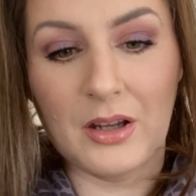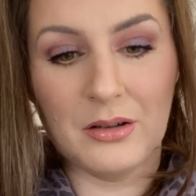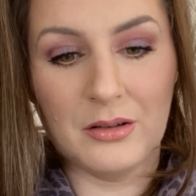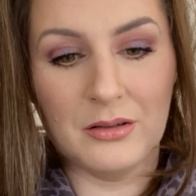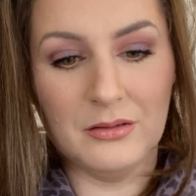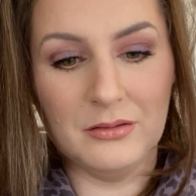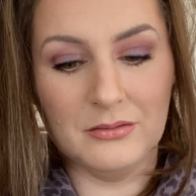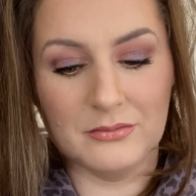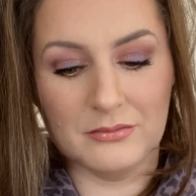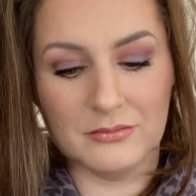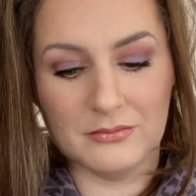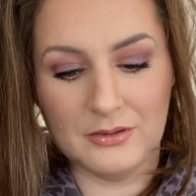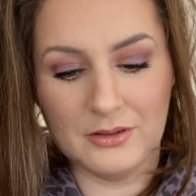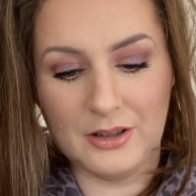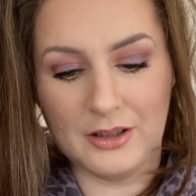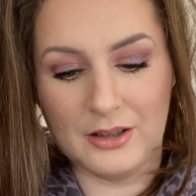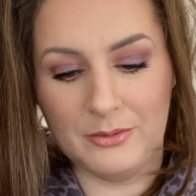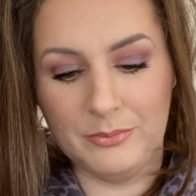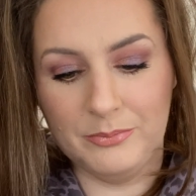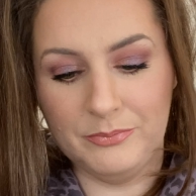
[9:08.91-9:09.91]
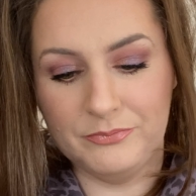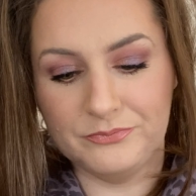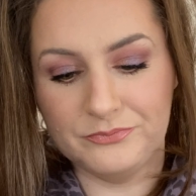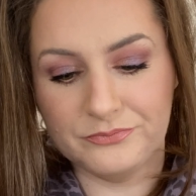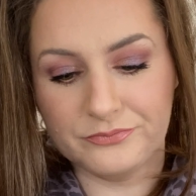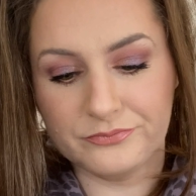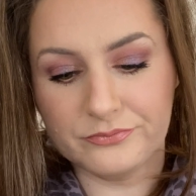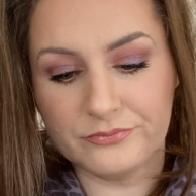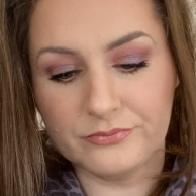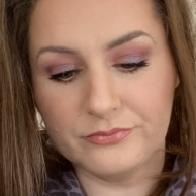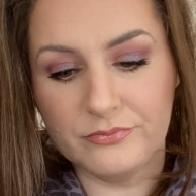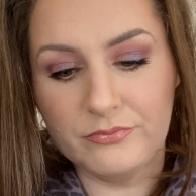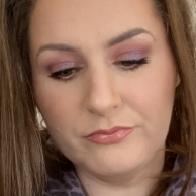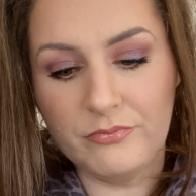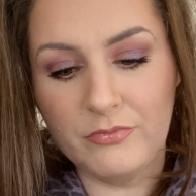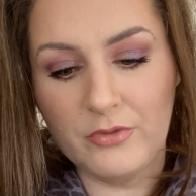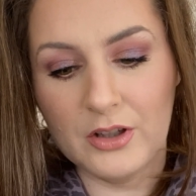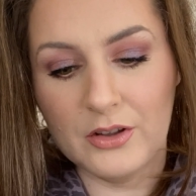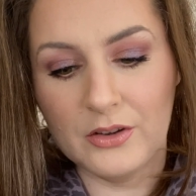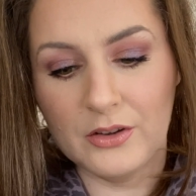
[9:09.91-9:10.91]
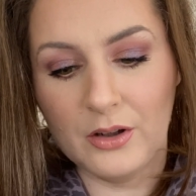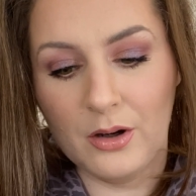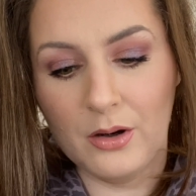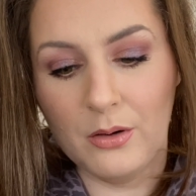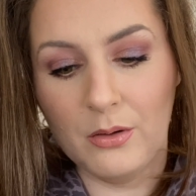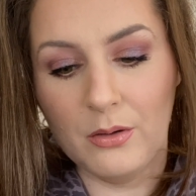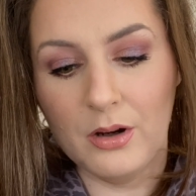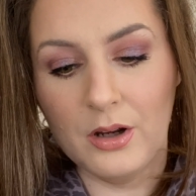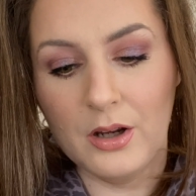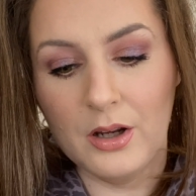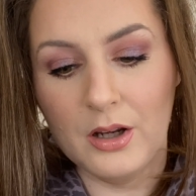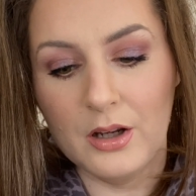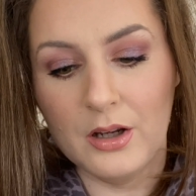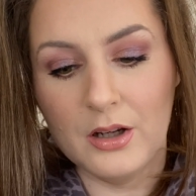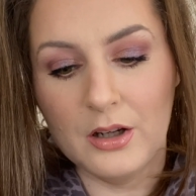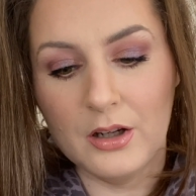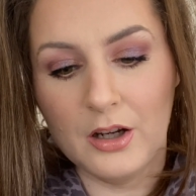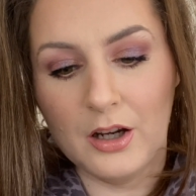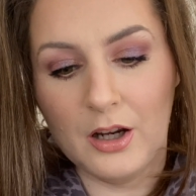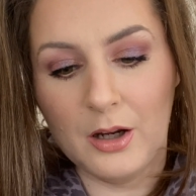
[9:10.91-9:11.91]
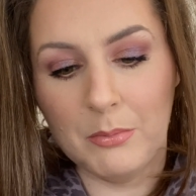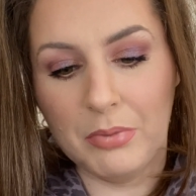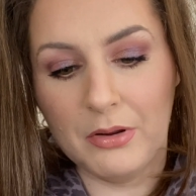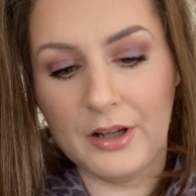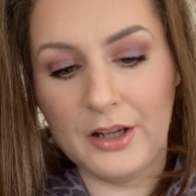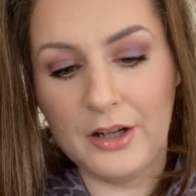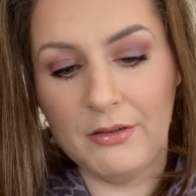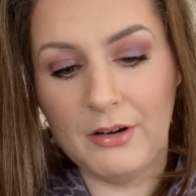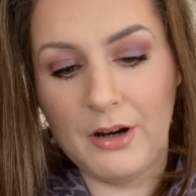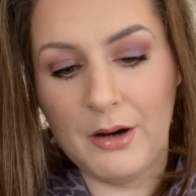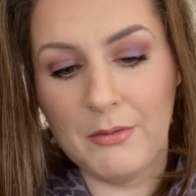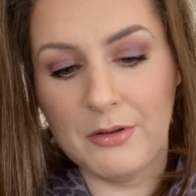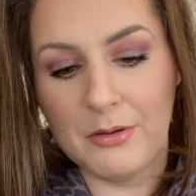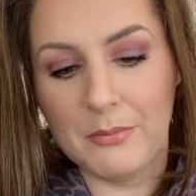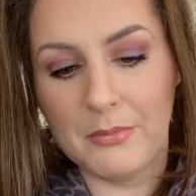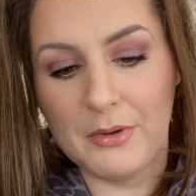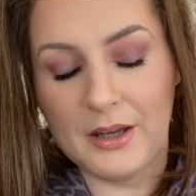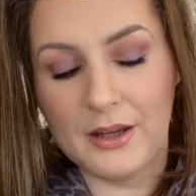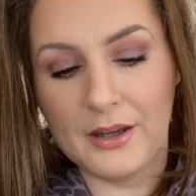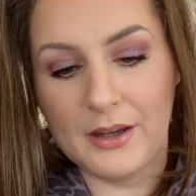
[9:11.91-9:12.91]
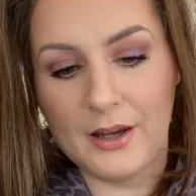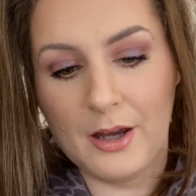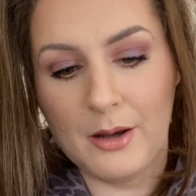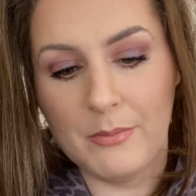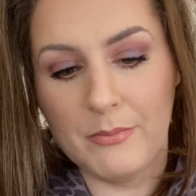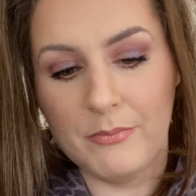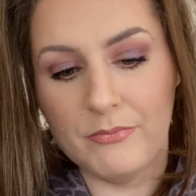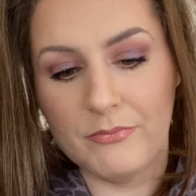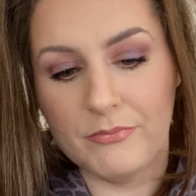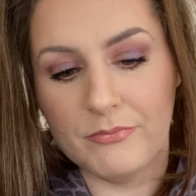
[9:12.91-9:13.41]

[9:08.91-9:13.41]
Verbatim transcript: Oh, okay. So I played around with makeup,